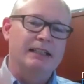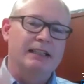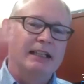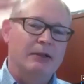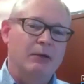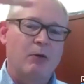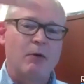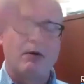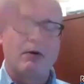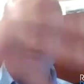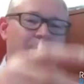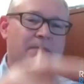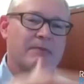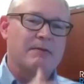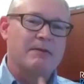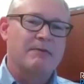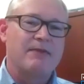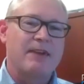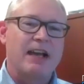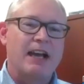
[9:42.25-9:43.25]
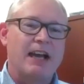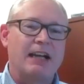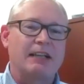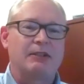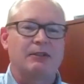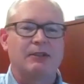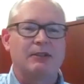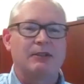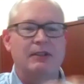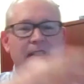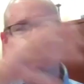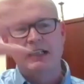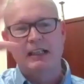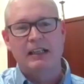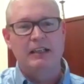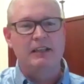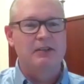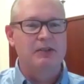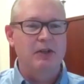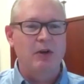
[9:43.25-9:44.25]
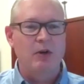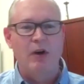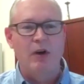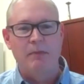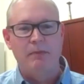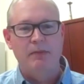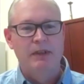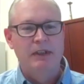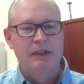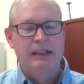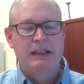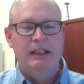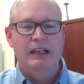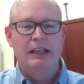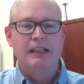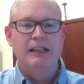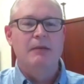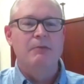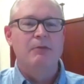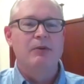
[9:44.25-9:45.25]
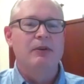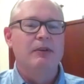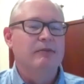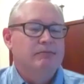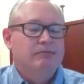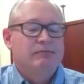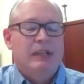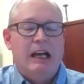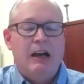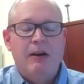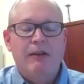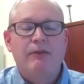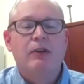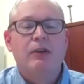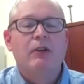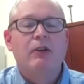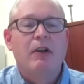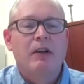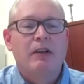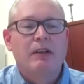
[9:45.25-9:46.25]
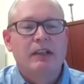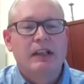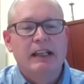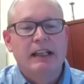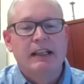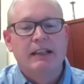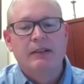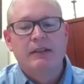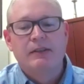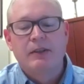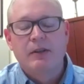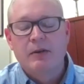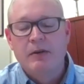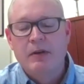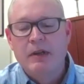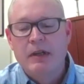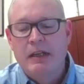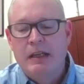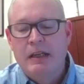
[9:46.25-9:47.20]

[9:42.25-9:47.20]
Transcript: They'd order it from the factory, and then it'd show up a number of however long later. So